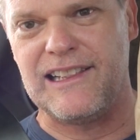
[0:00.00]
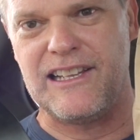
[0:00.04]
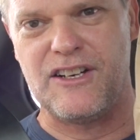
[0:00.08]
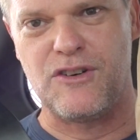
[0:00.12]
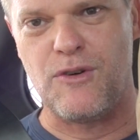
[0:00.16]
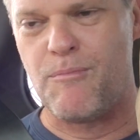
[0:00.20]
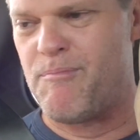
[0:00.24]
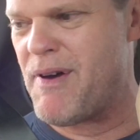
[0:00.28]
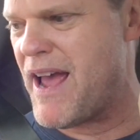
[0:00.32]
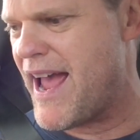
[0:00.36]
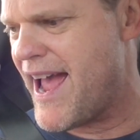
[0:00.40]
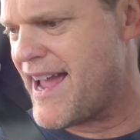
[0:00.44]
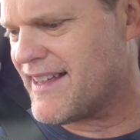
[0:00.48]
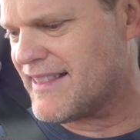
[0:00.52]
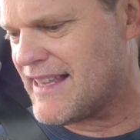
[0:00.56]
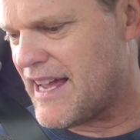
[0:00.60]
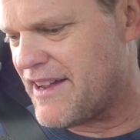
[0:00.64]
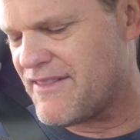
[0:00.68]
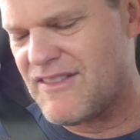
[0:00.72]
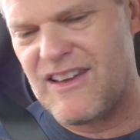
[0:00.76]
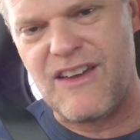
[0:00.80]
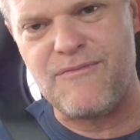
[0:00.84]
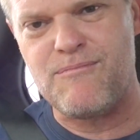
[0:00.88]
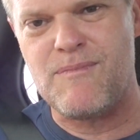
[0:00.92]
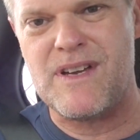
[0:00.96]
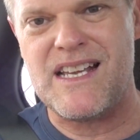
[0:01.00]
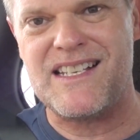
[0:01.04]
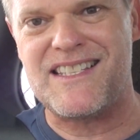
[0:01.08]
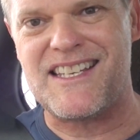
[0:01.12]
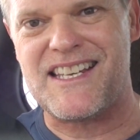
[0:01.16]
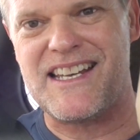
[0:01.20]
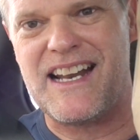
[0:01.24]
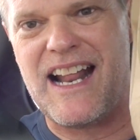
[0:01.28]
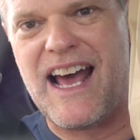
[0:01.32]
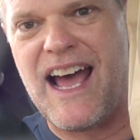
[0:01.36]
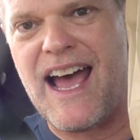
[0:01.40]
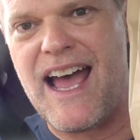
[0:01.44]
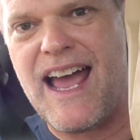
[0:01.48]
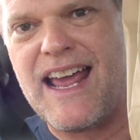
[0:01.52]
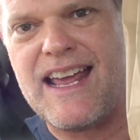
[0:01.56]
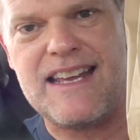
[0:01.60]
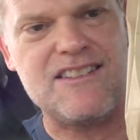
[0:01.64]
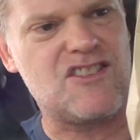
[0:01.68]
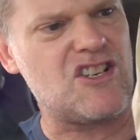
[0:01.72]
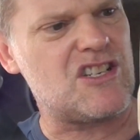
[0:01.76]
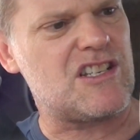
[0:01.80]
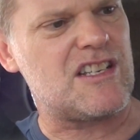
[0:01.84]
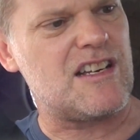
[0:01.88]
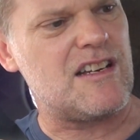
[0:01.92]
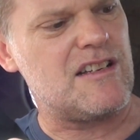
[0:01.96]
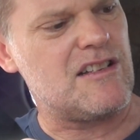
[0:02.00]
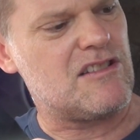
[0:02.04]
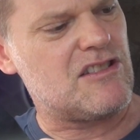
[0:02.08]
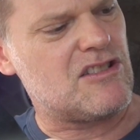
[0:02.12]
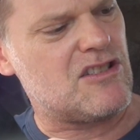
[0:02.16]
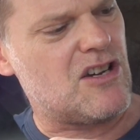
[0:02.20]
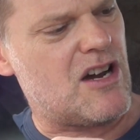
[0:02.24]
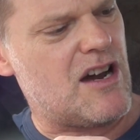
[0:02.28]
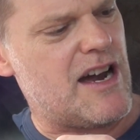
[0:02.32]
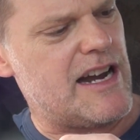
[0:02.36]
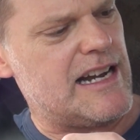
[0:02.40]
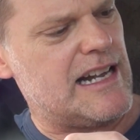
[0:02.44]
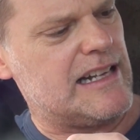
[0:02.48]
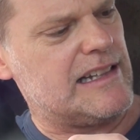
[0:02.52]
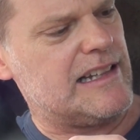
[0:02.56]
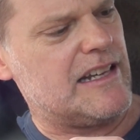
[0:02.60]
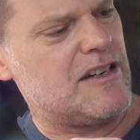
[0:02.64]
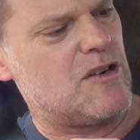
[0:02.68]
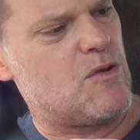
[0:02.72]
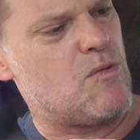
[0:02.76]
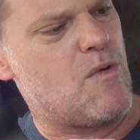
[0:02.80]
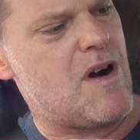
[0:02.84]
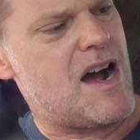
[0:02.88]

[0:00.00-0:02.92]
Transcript: little bag they've given me today, just a tiny little